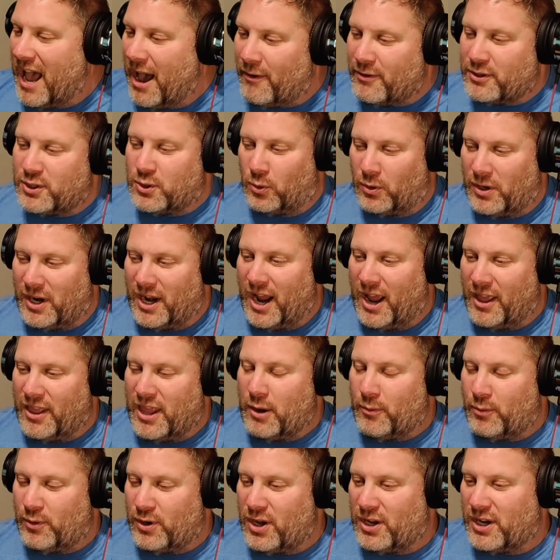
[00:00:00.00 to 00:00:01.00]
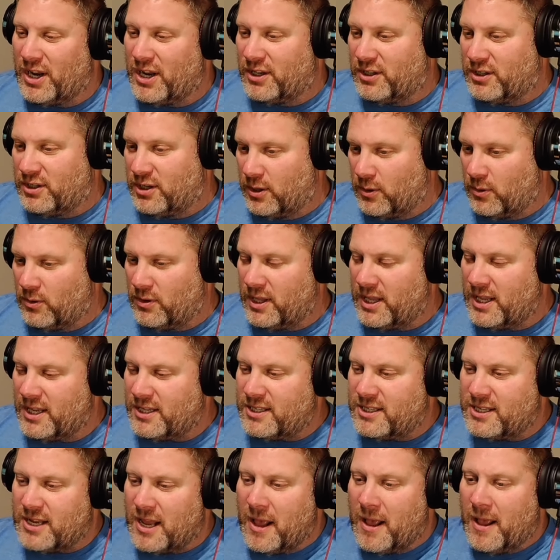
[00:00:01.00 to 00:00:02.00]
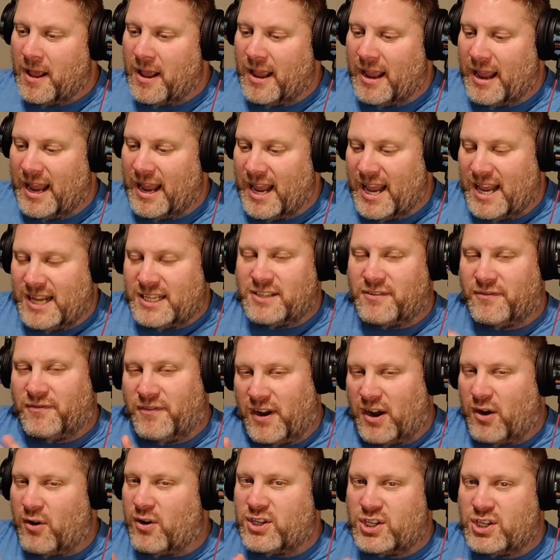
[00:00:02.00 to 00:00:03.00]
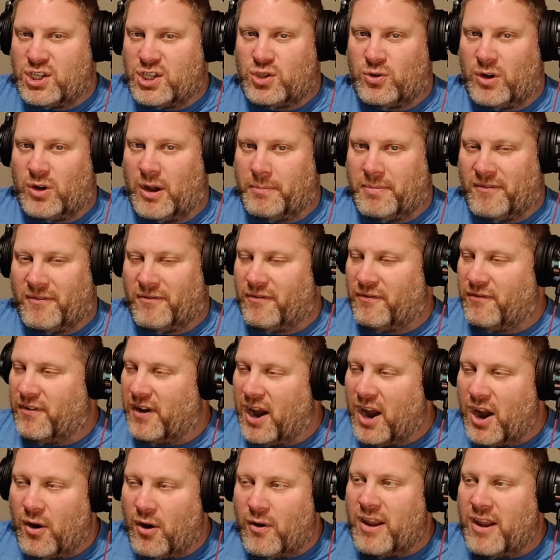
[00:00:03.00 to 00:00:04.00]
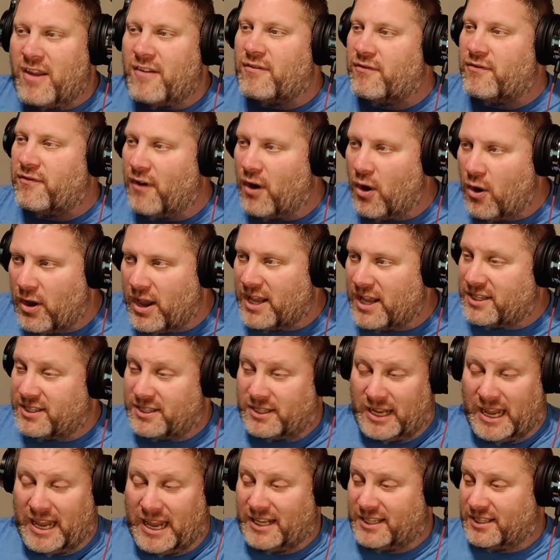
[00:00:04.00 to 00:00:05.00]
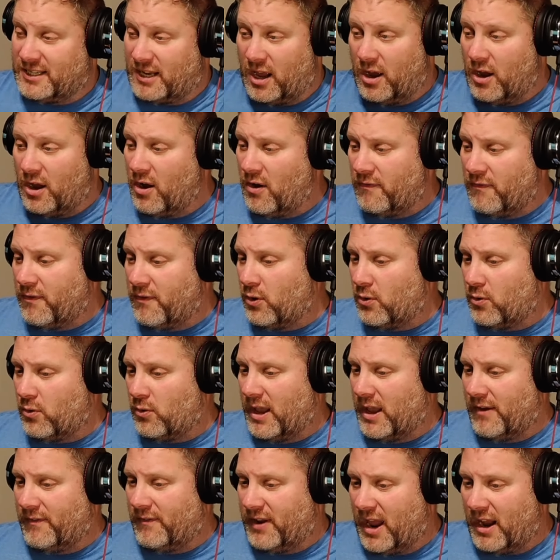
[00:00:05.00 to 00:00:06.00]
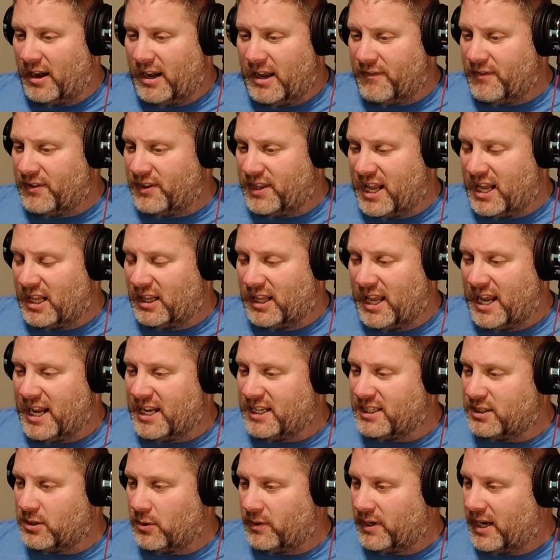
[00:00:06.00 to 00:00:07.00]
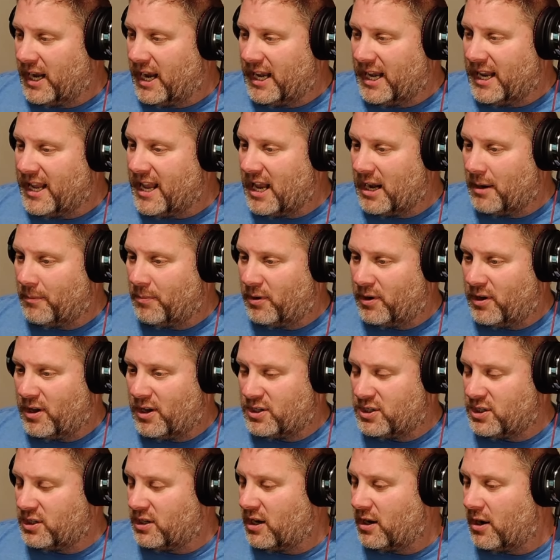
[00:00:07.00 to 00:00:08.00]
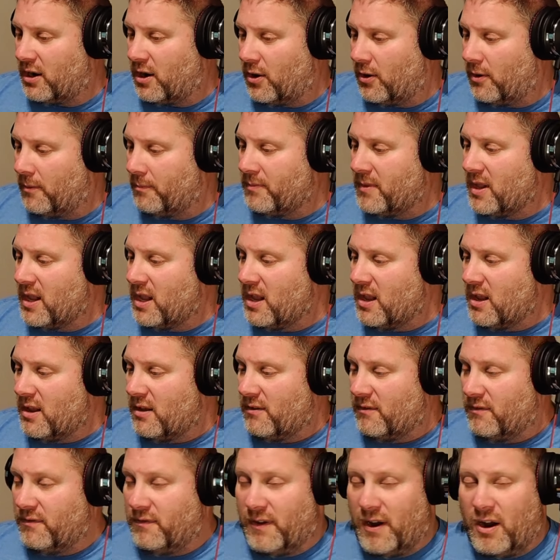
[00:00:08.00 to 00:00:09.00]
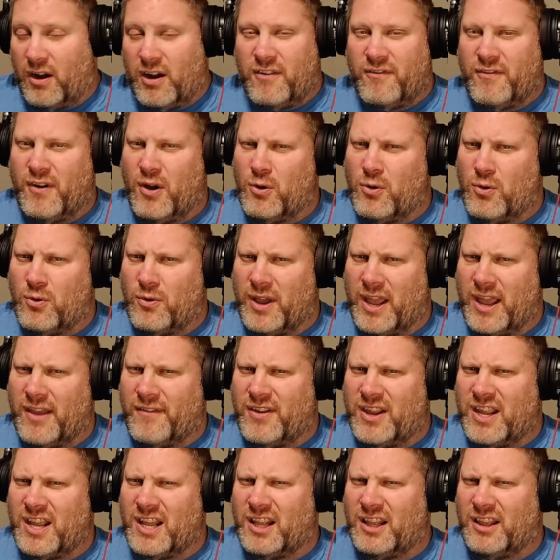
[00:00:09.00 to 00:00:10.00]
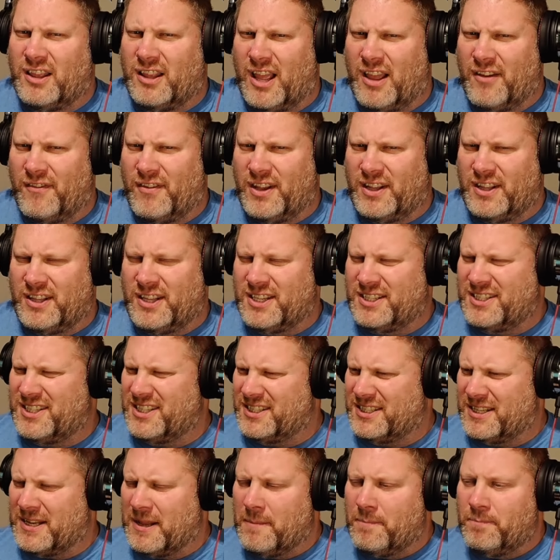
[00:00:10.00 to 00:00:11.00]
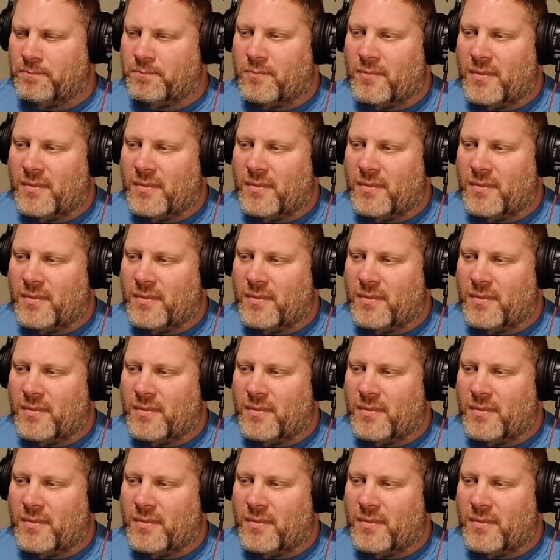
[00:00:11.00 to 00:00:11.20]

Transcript: I was wondering how they were going to do this. It's very stripped, it's all vocal heavy. I don't even think Lane's doing any kind of percussion at all. Very vocal heavy. Love it. This is,